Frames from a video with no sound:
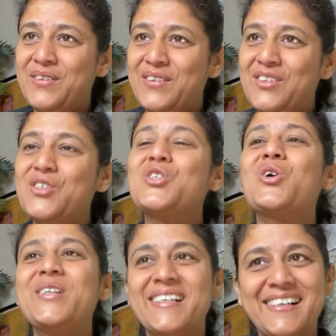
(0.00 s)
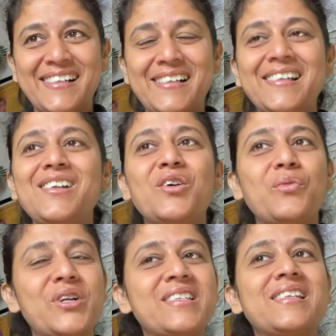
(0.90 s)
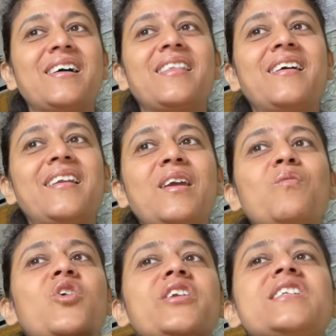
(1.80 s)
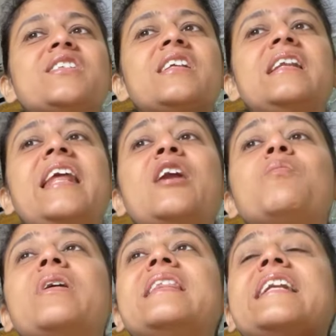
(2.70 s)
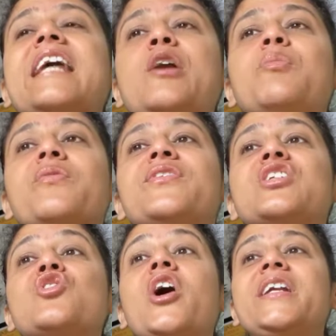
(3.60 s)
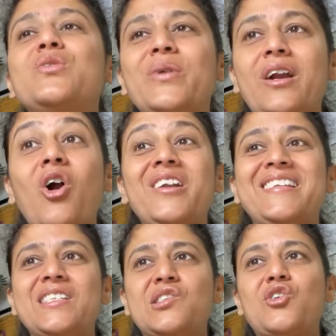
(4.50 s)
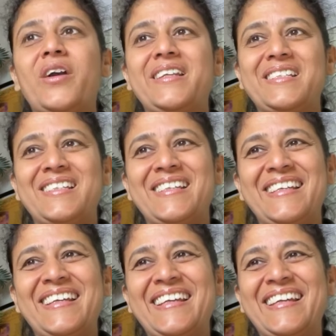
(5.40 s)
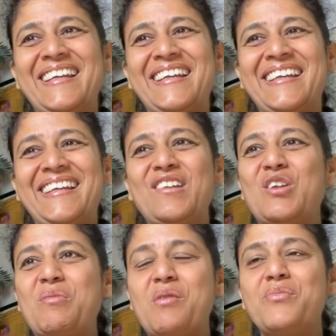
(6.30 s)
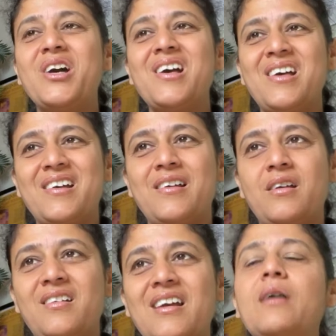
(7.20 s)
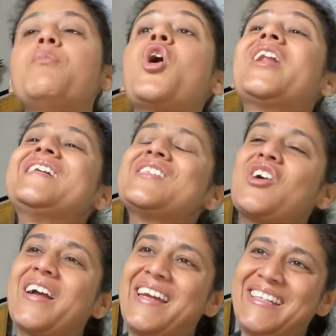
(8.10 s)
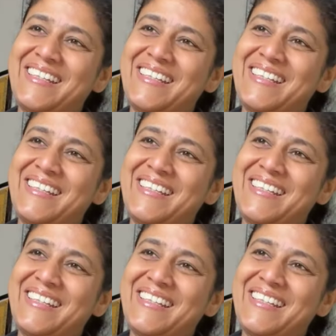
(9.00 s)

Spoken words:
Shoulder girdle, or what is the other name? What is the name, the type of the joint we call this joint? You remember? Ball and socket.